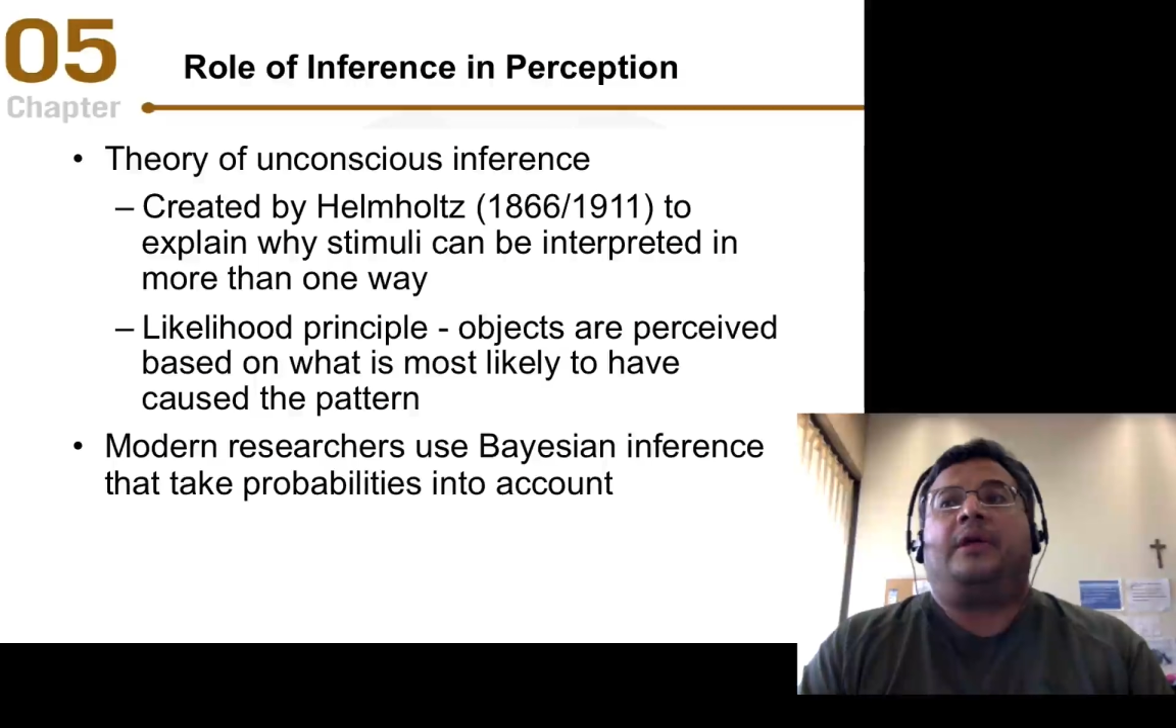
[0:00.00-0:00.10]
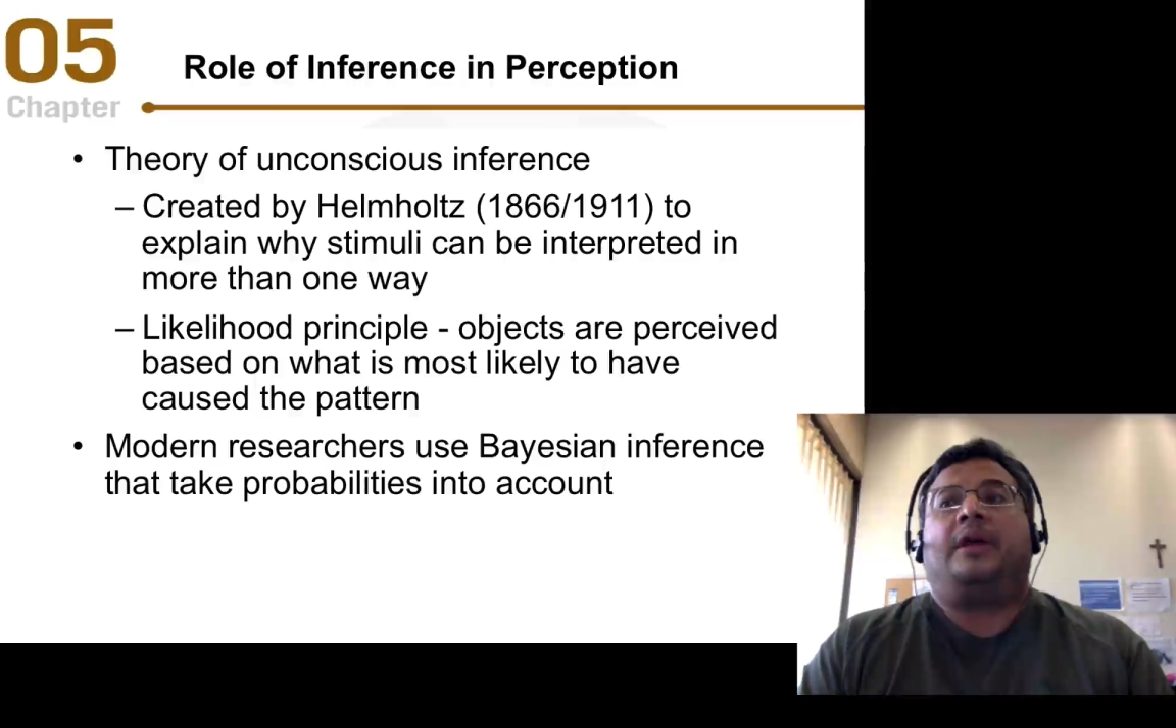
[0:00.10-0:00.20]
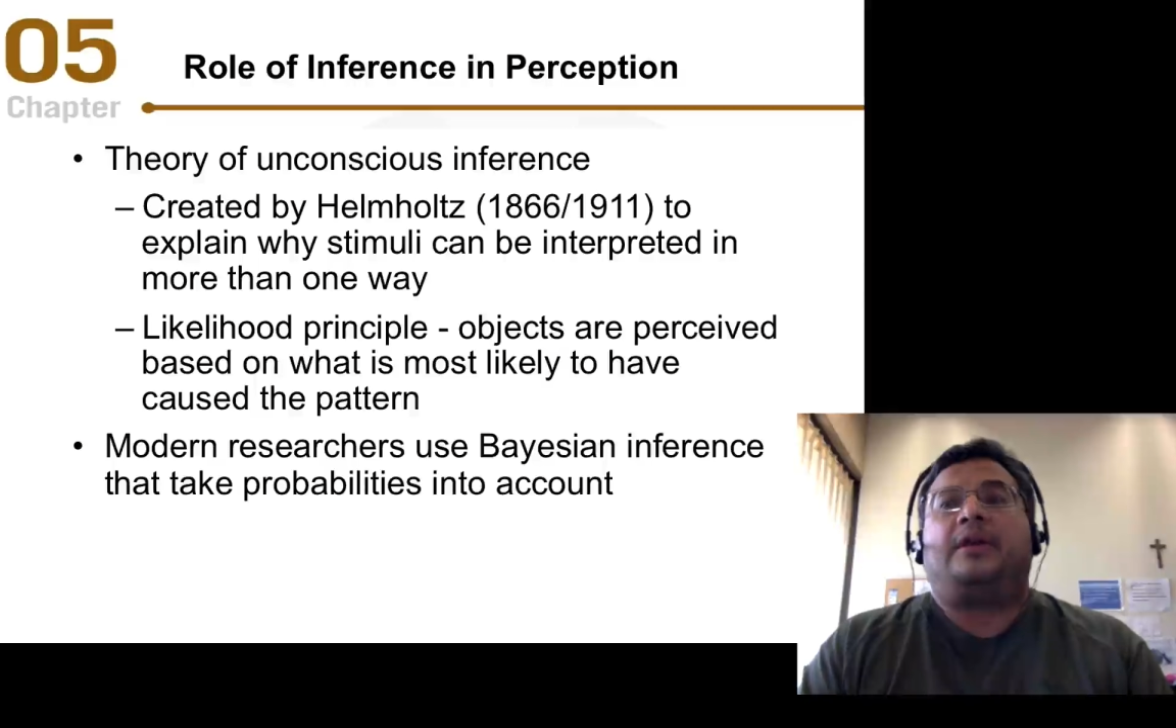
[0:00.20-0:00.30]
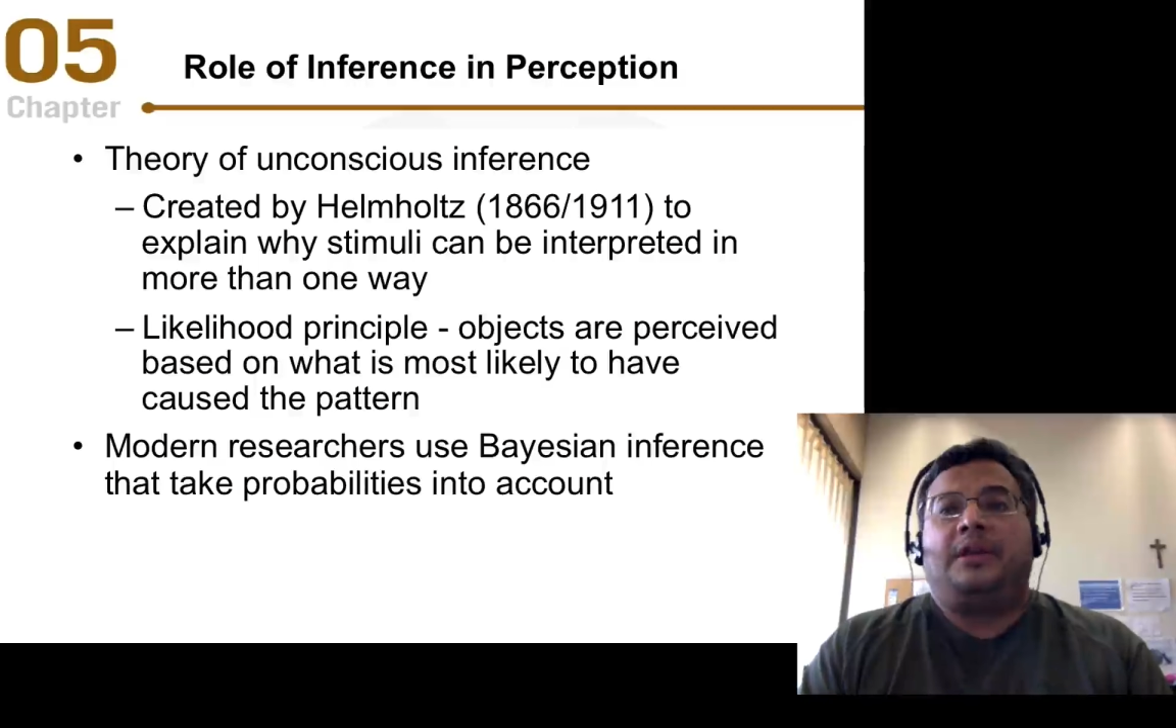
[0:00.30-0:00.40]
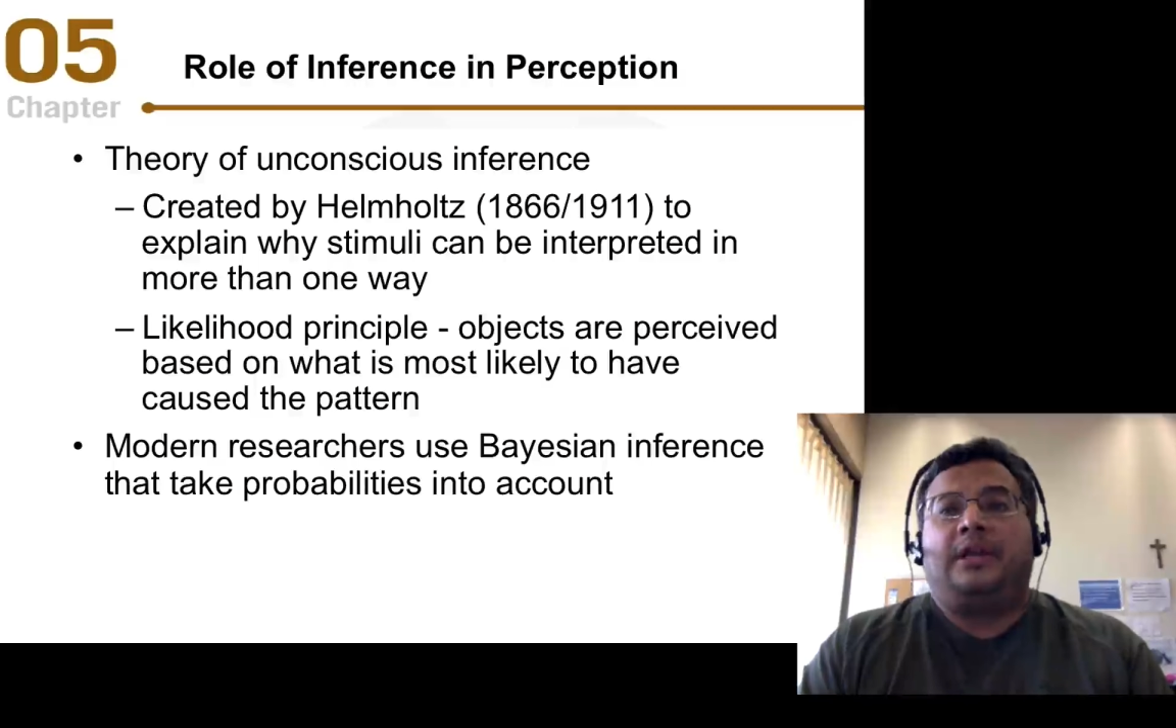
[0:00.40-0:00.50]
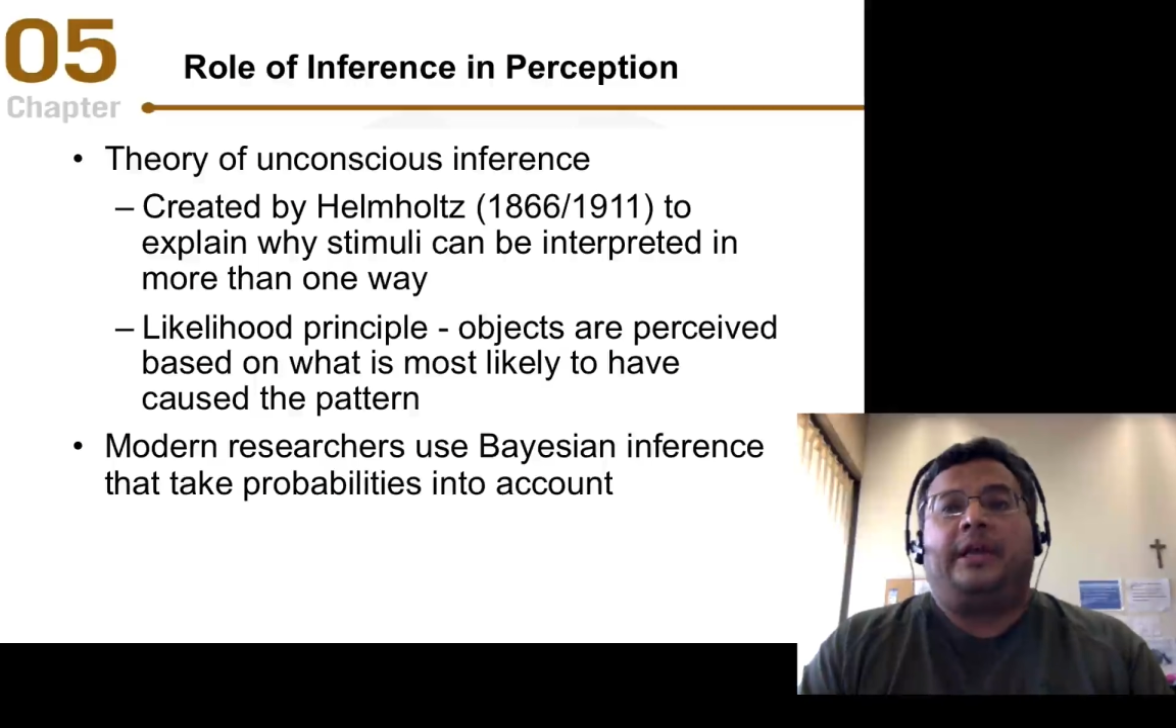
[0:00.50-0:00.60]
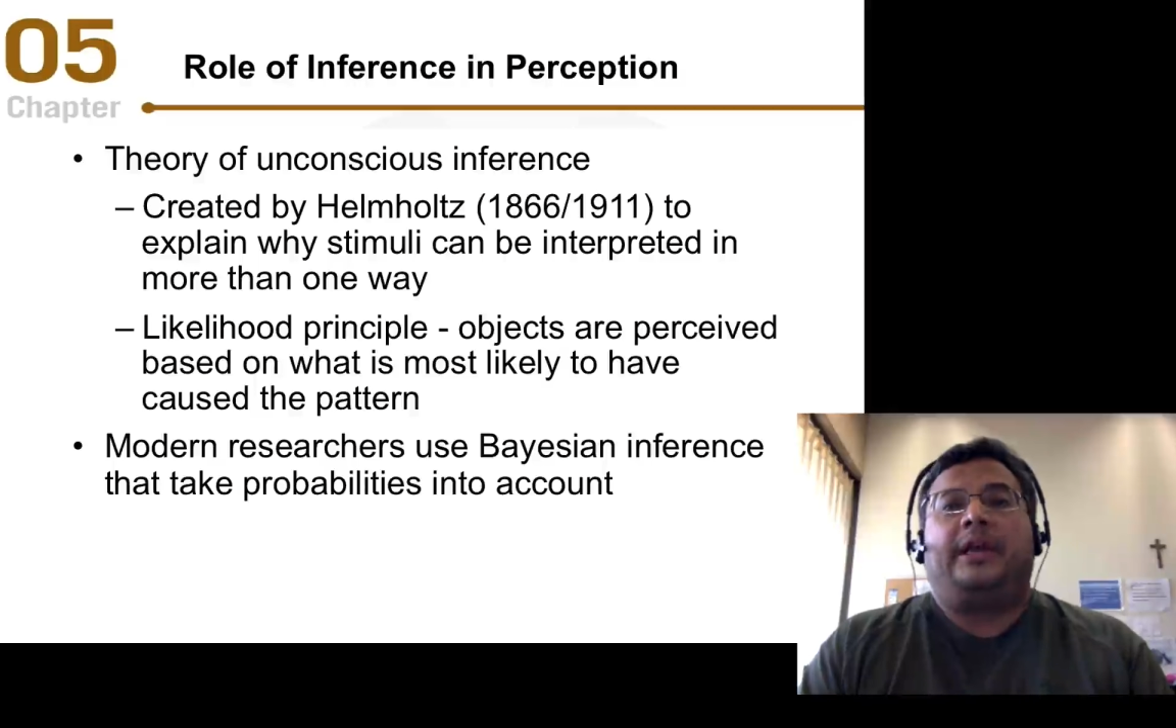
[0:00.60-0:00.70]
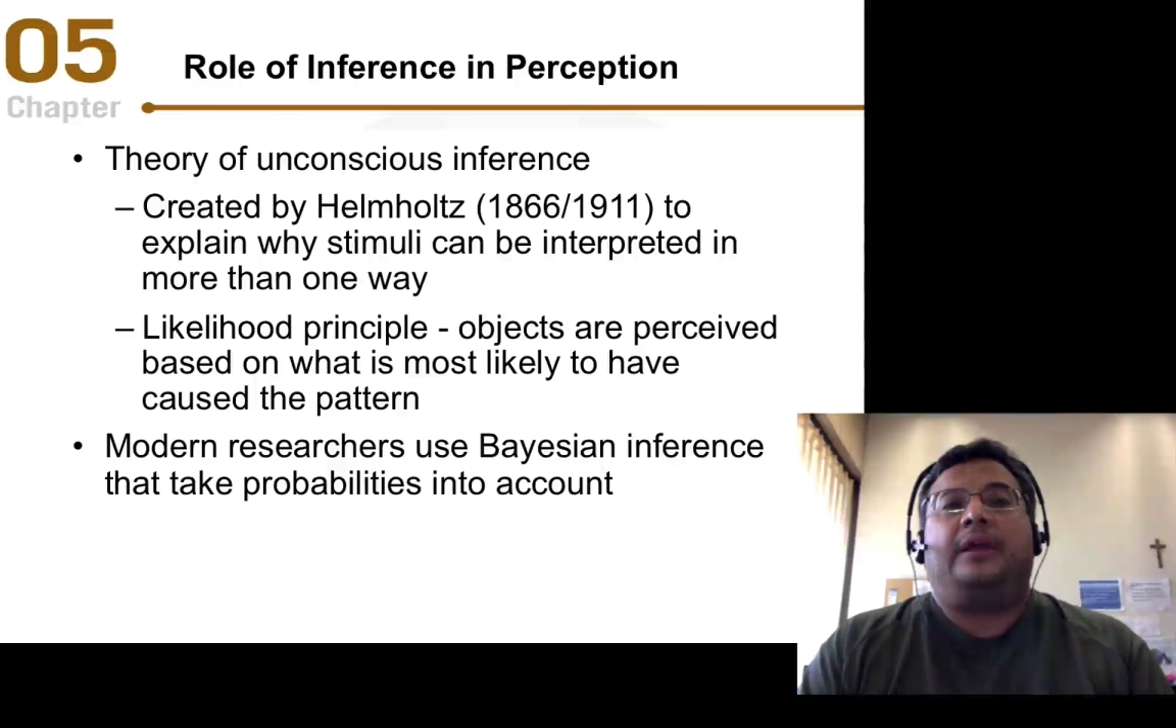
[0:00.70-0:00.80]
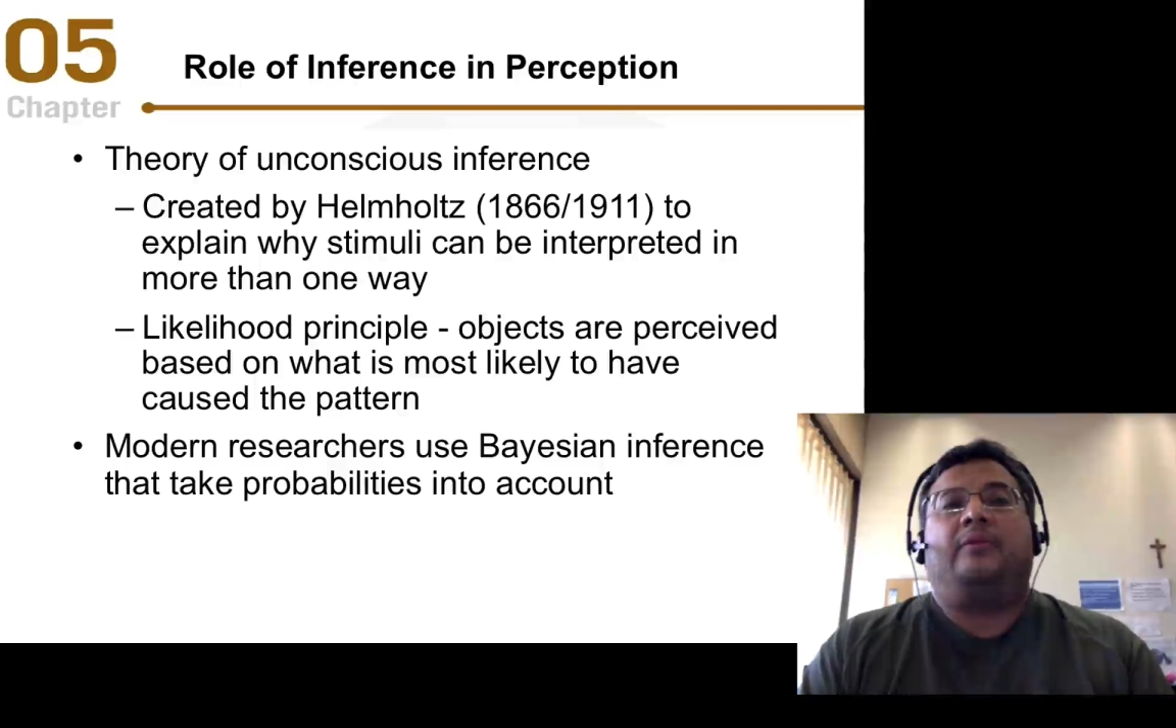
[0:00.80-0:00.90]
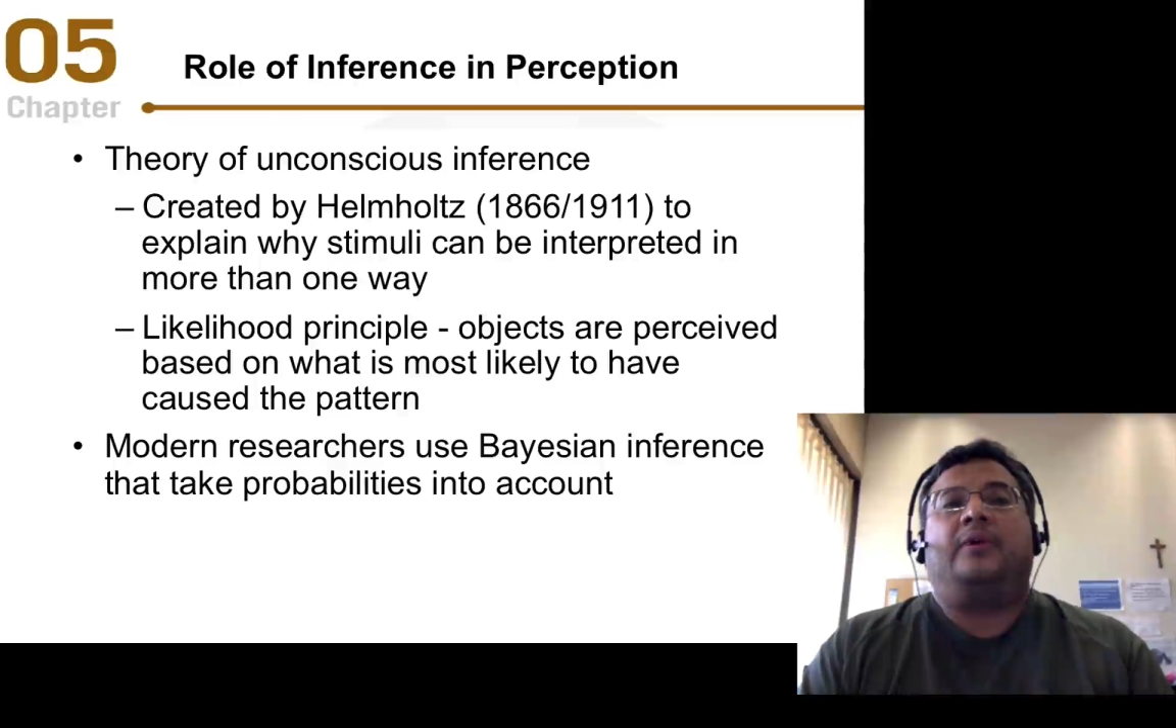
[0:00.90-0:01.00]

calculating,